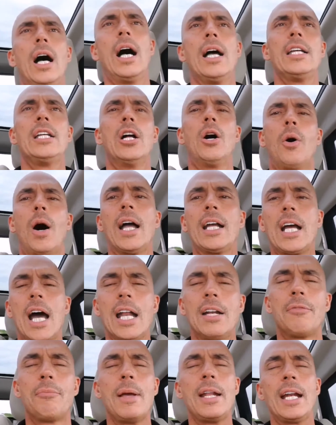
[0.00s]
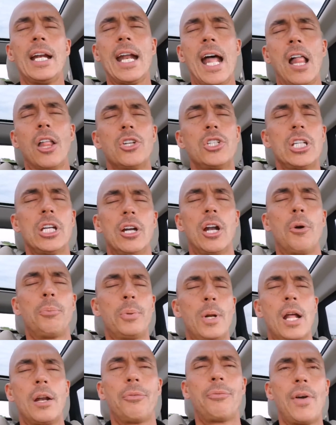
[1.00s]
uh, you know, I kind of made an analogy here, and I hope you're not